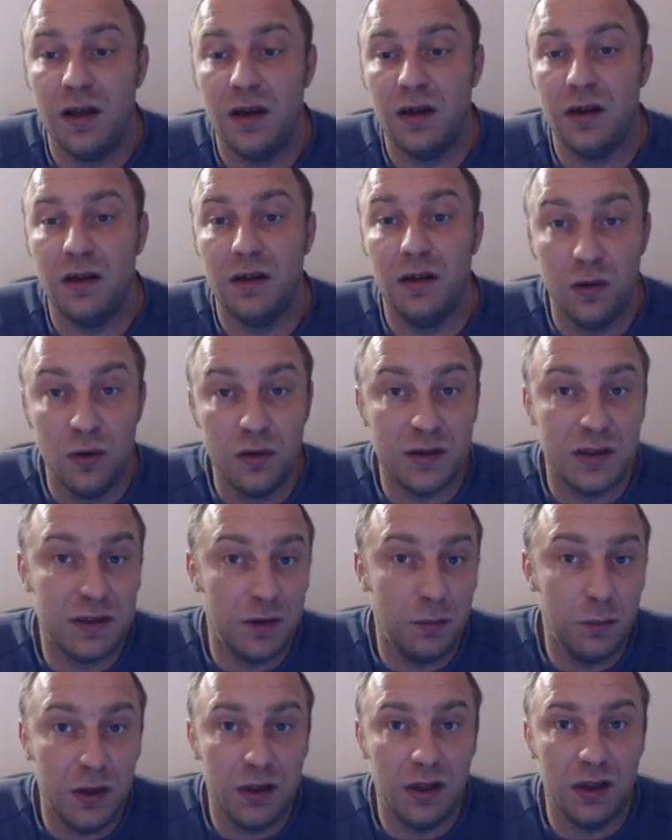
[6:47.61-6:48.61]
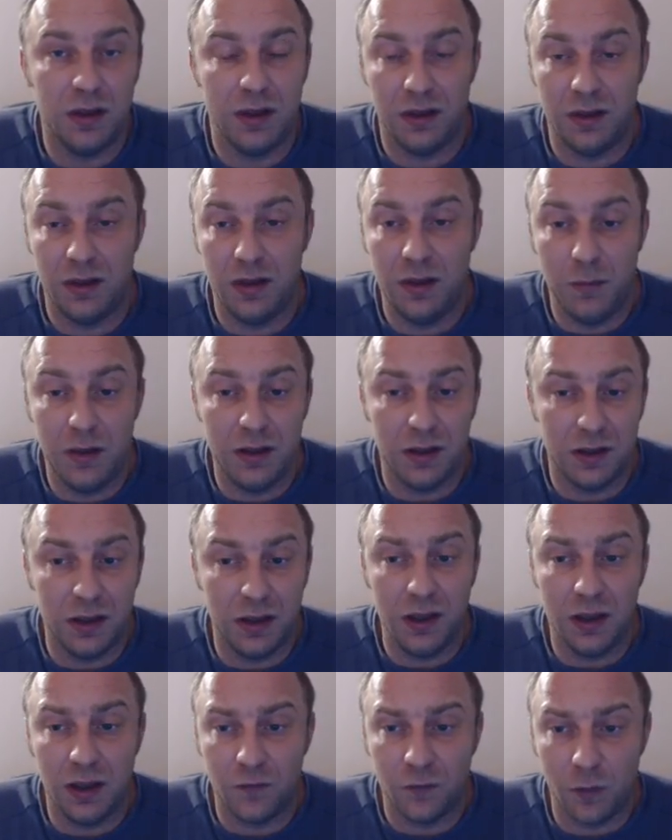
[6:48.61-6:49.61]
uh, loses immediately,
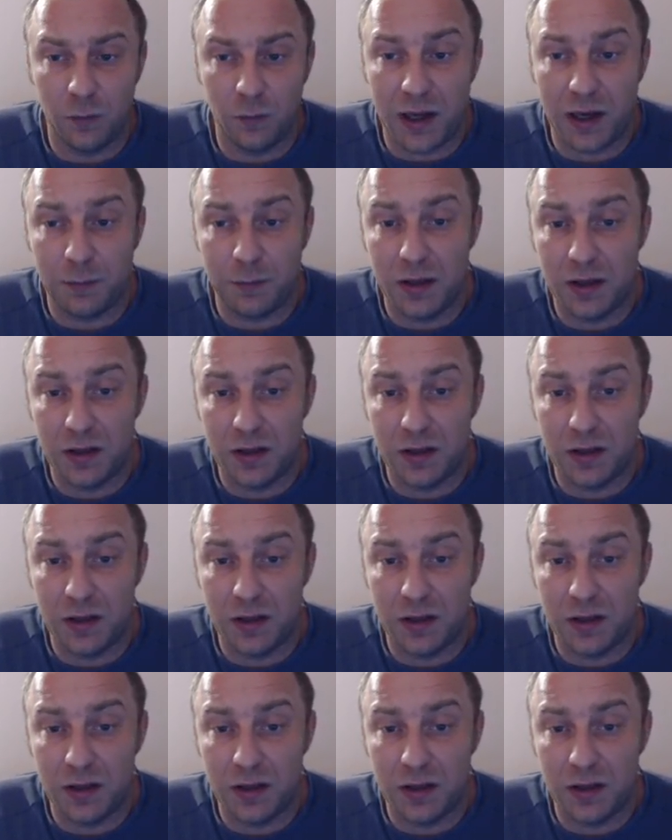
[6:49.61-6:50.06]
immediately here for black,